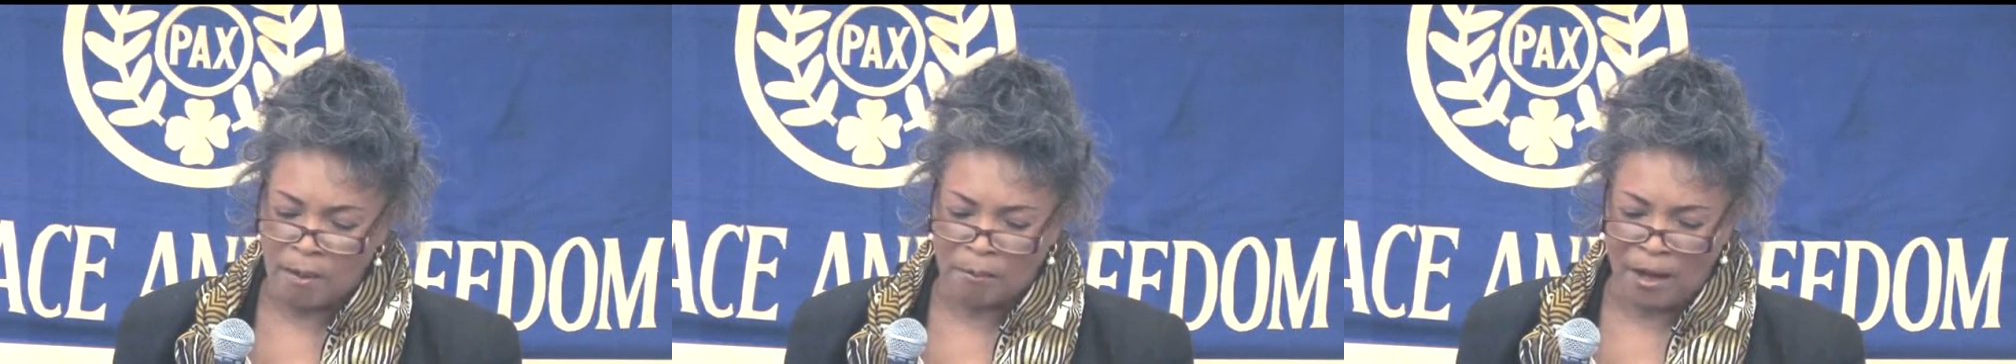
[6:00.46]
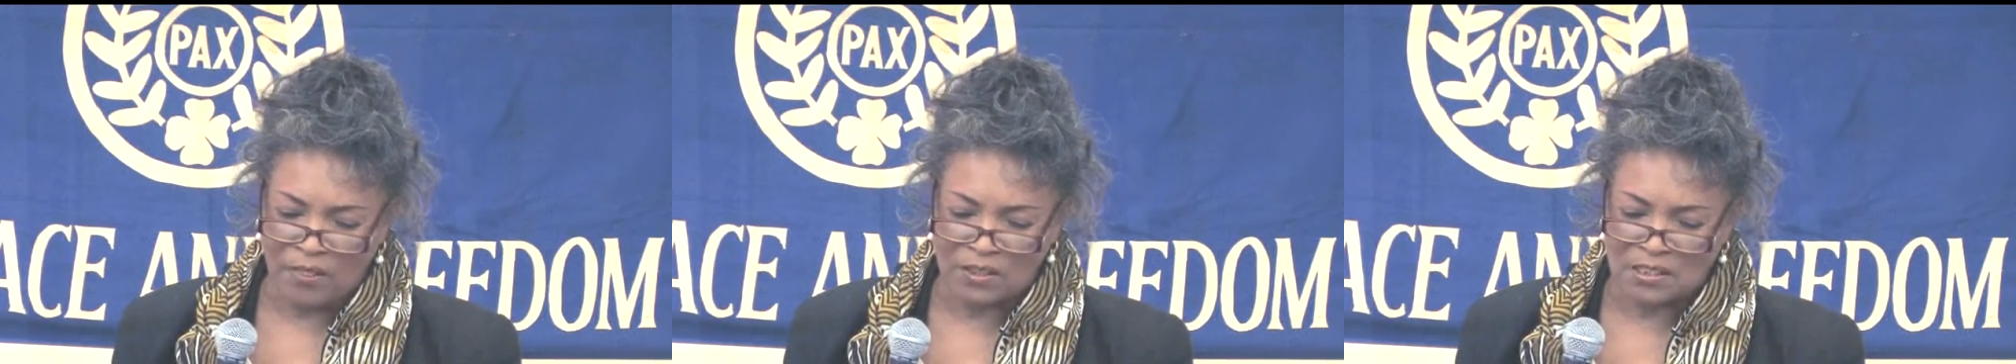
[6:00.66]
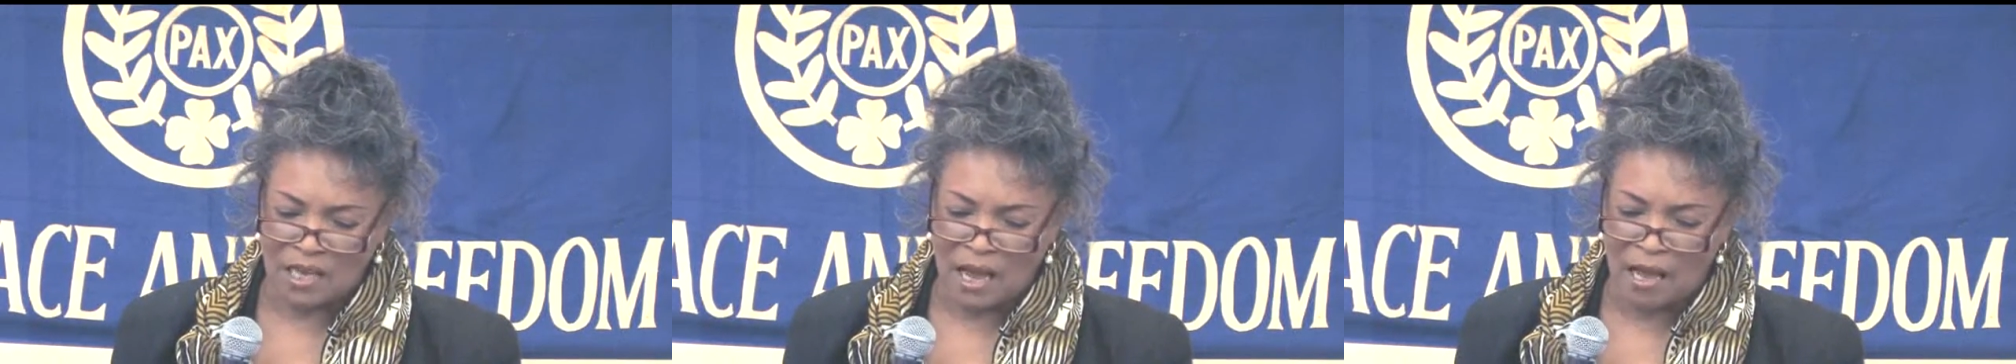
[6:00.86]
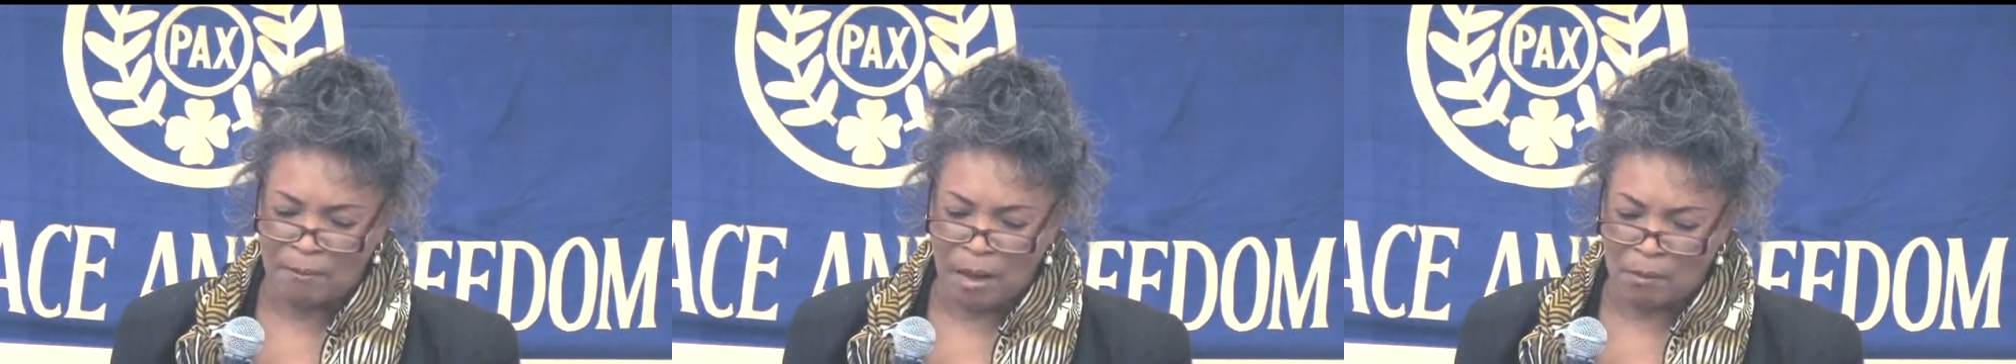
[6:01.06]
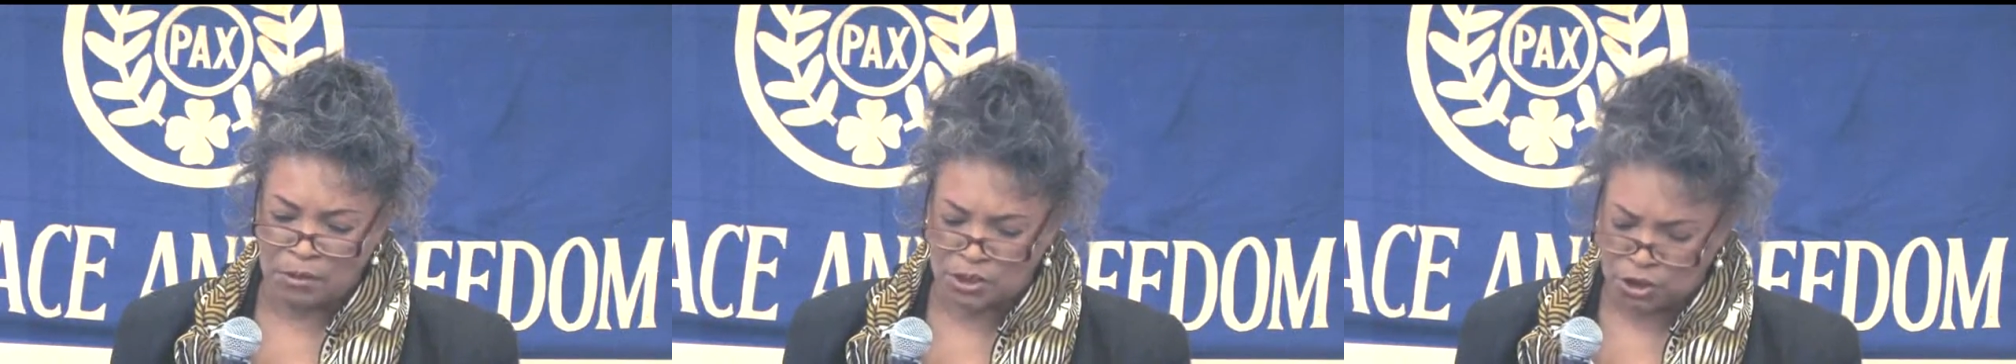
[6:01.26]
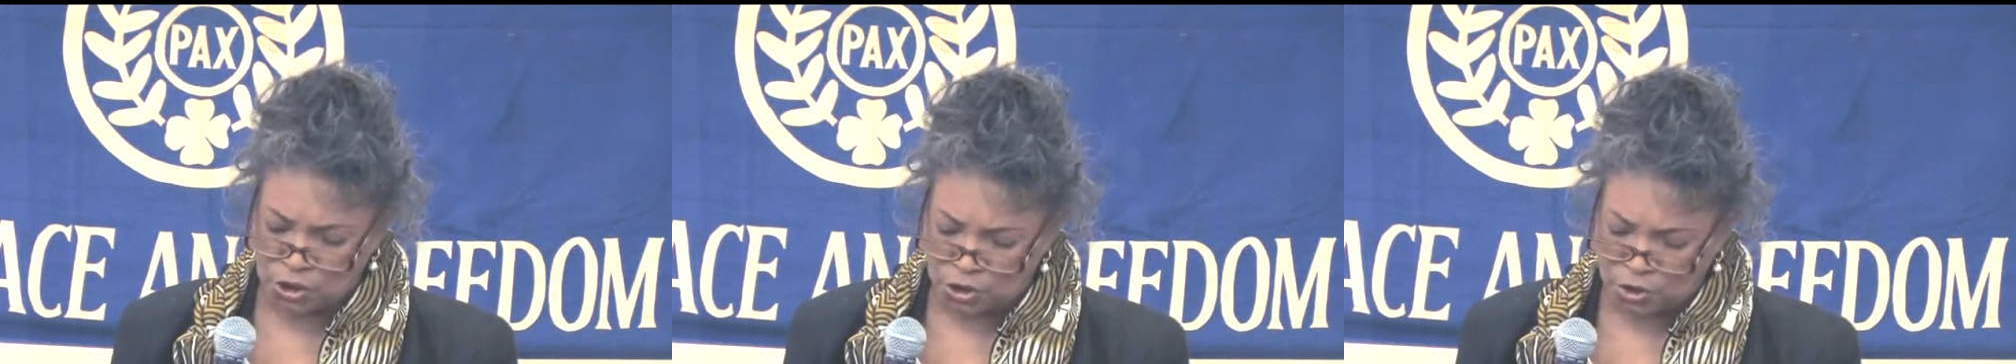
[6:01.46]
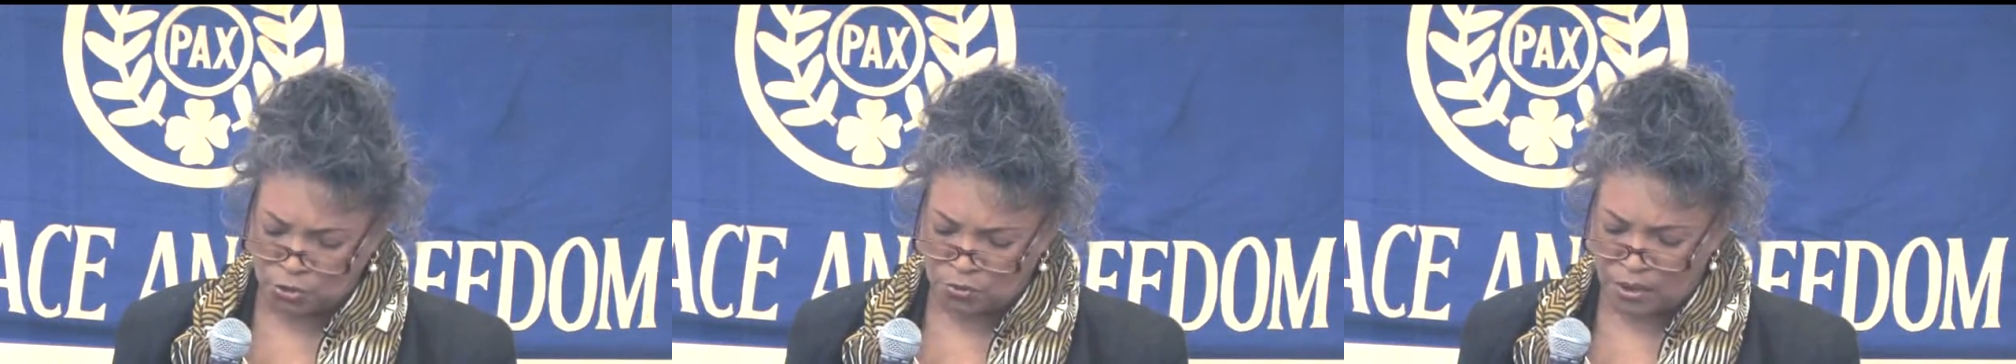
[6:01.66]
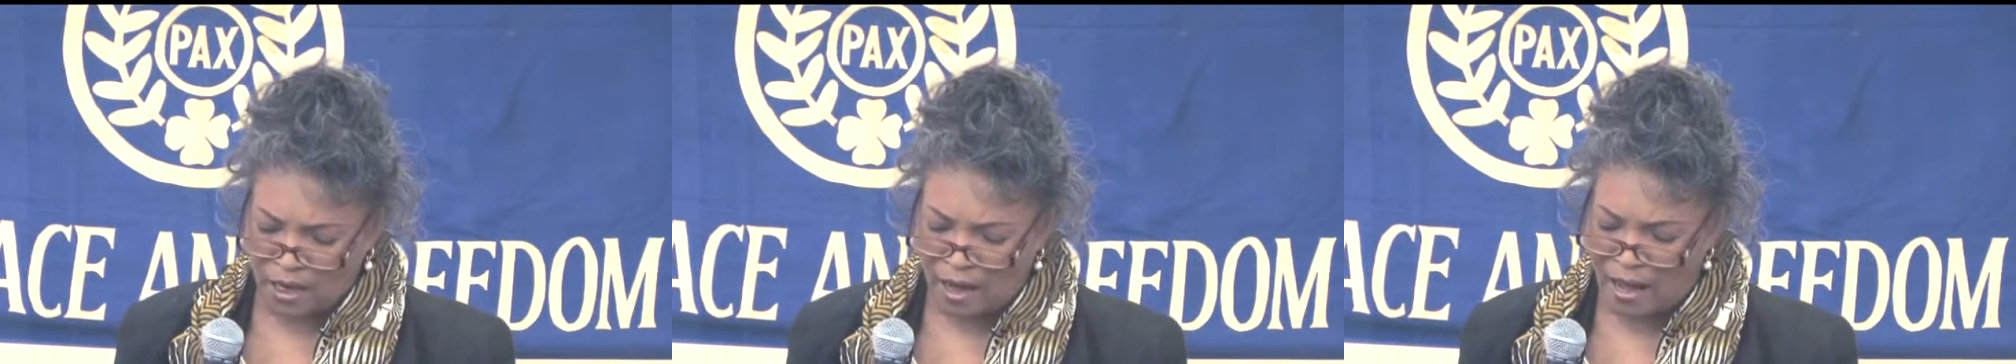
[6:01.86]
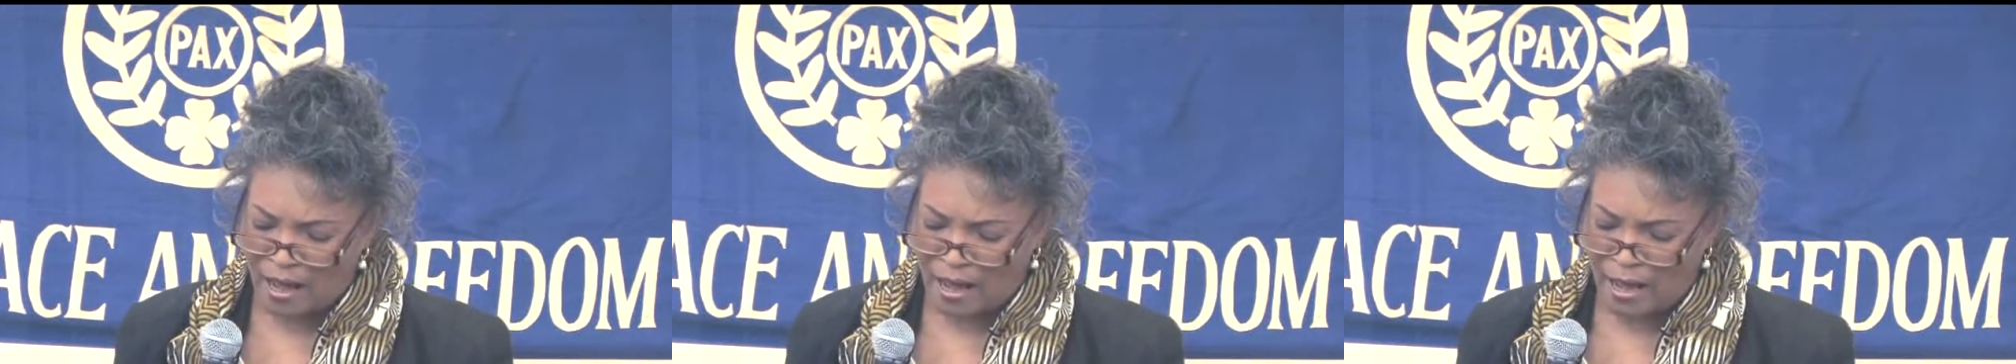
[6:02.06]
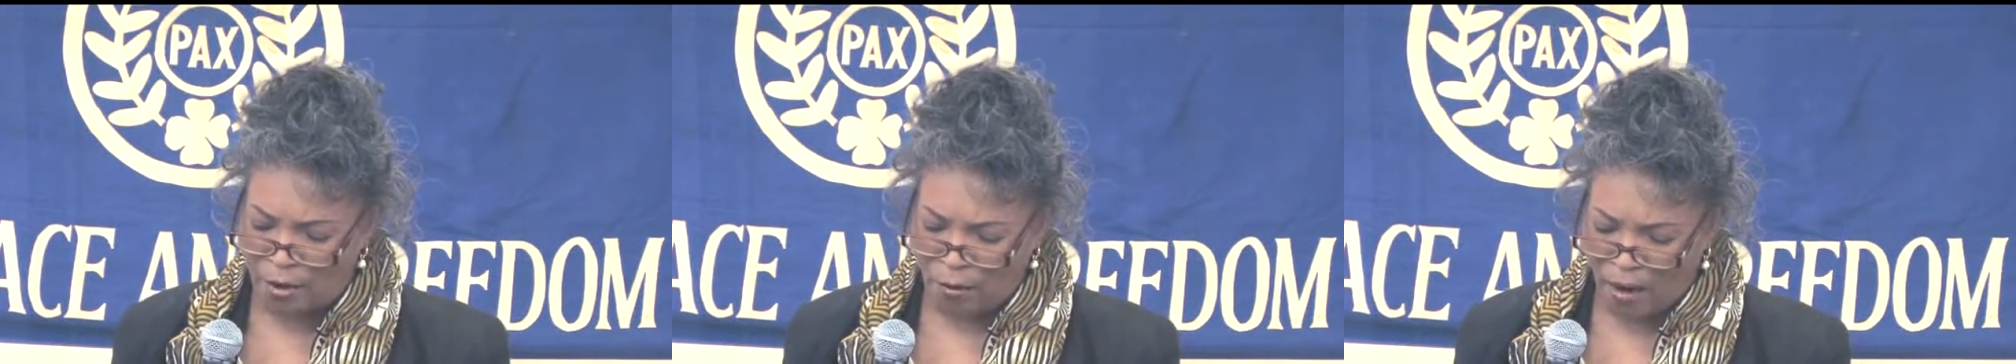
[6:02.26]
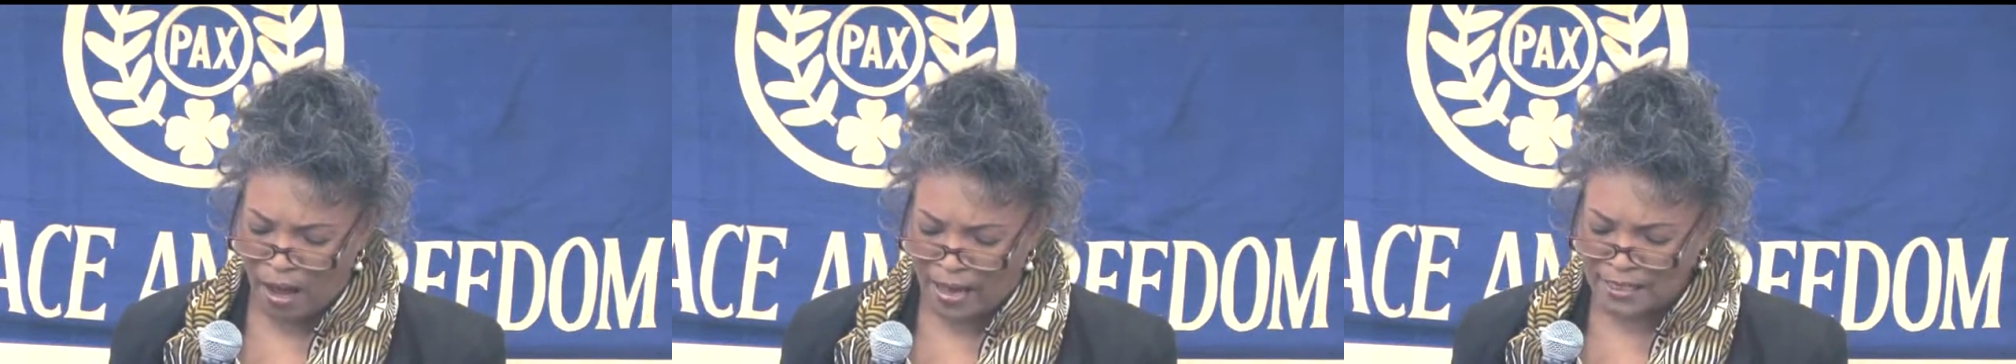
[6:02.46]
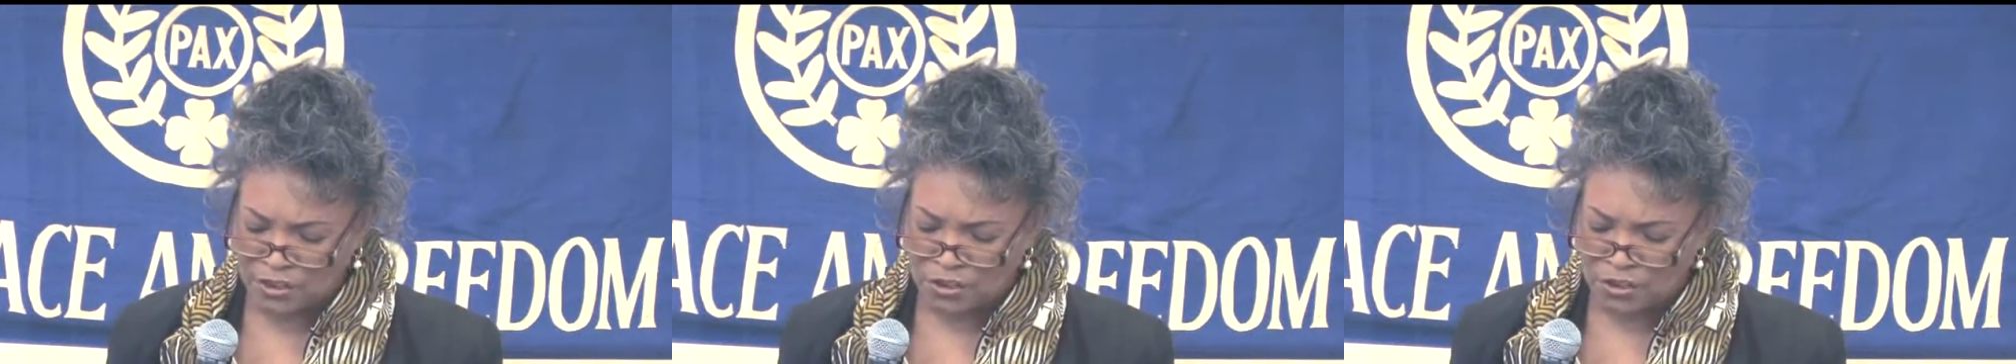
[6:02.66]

by the time I was in junior high or high